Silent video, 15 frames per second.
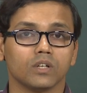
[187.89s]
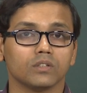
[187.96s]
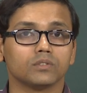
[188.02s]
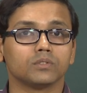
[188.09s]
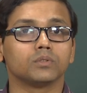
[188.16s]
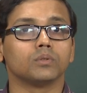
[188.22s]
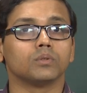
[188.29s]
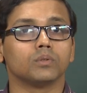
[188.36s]

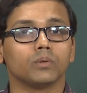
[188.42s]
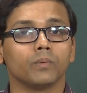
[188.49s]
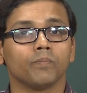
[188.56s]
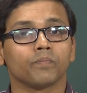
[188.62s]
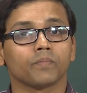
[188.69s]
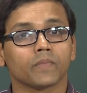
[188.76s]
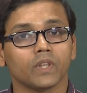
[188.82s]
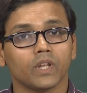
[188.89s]
So,
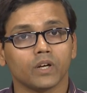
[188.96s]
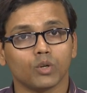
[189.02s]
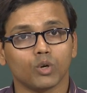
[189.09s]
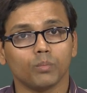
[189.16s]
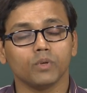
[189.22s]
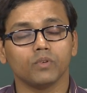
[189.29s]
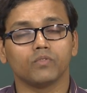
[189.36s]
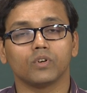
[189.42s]
the
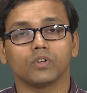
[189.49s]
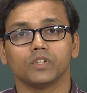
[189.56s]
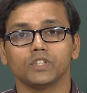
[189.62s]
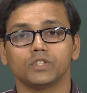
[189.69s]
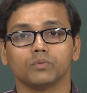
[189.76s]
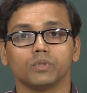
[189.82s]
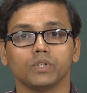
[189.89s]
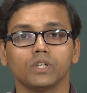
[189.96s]
topic for
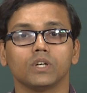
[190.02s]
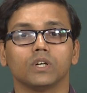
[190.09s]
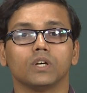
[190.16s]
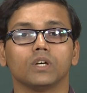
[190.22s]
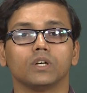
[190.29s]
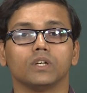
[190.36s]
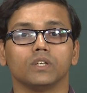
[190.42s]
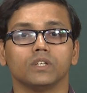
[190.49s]
this week
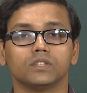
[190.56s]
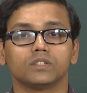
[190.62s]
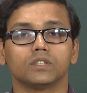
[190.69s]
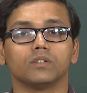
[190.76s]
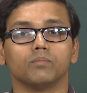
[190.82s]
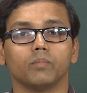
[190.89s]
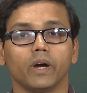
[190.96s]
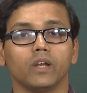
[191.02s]
is
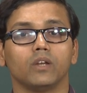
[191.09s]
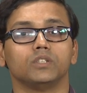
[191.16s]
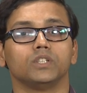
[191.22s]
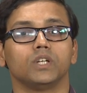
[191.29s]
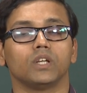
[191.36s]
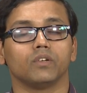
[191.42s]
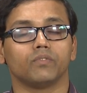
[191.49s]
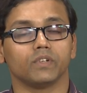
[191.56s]

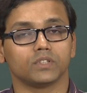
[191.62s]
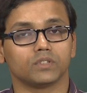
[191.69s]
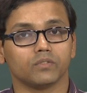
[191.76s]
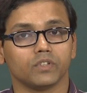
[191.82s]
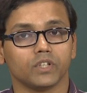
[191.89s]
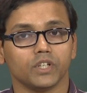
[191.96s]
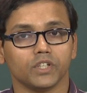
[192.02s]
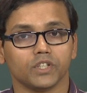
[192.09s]
biological effects of
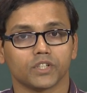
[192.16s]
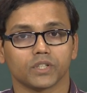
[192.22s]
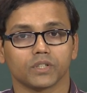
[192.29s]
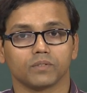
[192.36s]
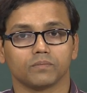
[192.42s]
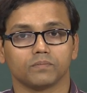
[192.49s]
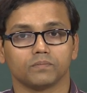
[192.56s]
radiation.